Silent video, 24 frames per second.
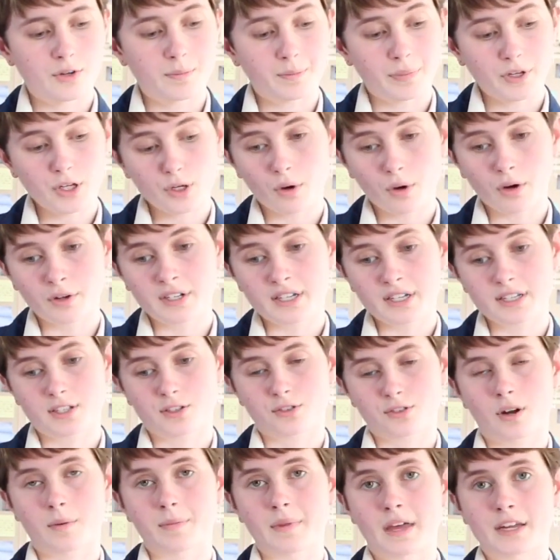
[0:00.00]
but you only
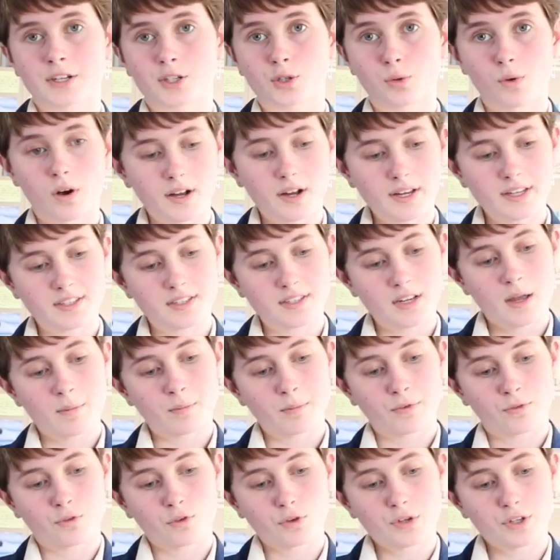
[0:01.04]
strum that twice
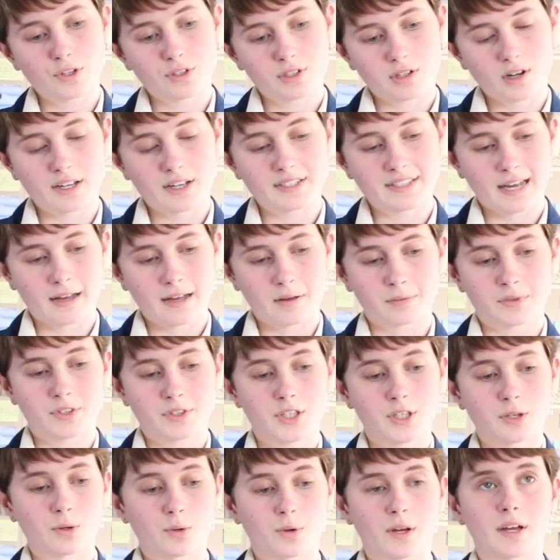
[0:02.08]
before you slide down
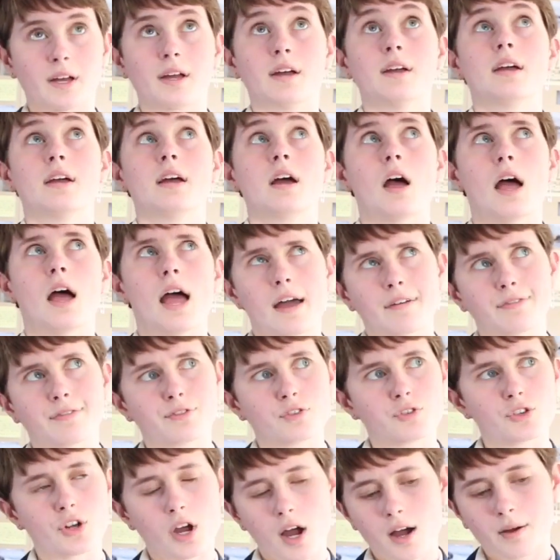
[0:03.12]
to a F
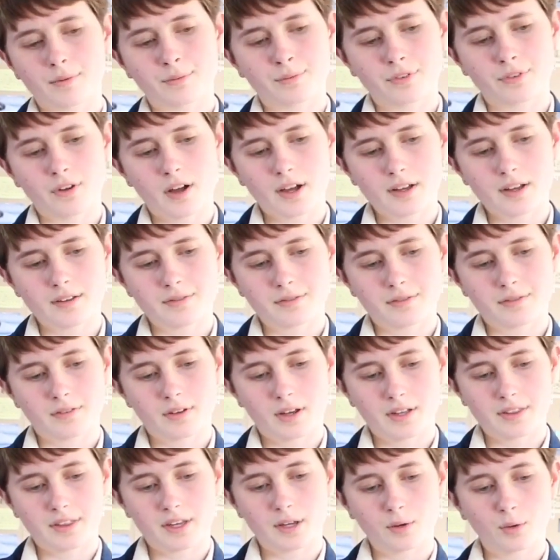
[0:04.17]
sharp 5,
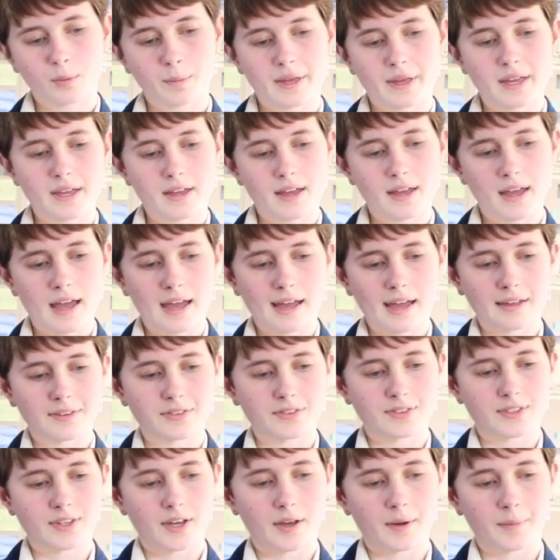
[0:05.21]
I think it would be,
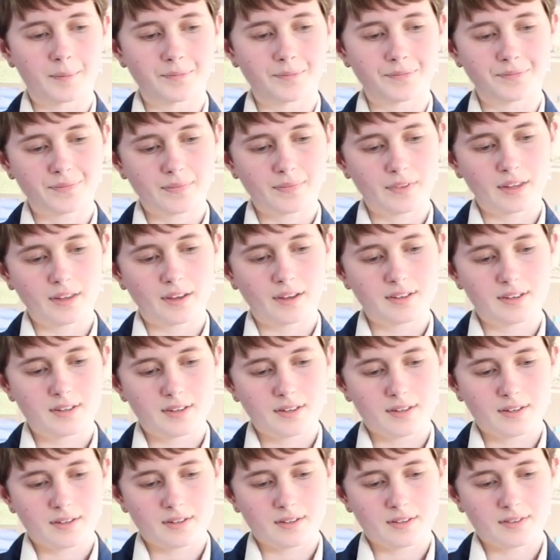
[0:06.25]
and
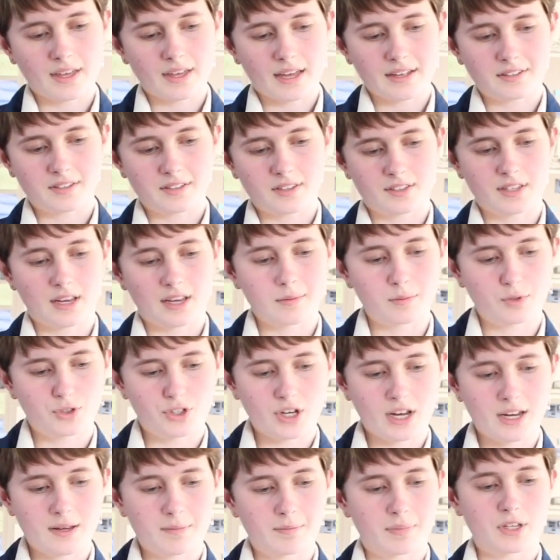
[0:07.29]
that's the same
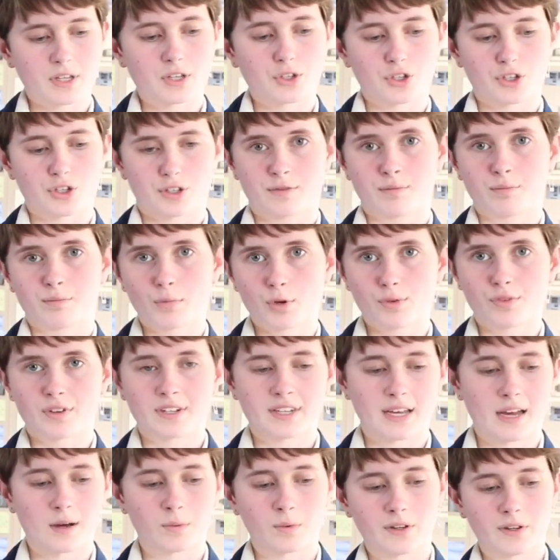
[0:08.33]
shape but you just move it
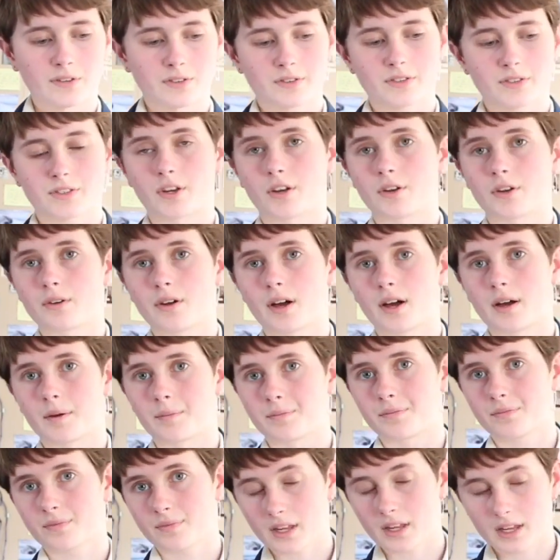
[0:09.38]
down one. So
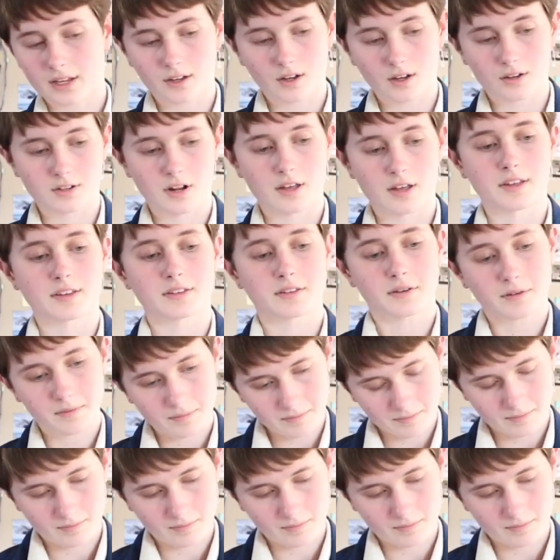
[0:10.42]
it goes like this.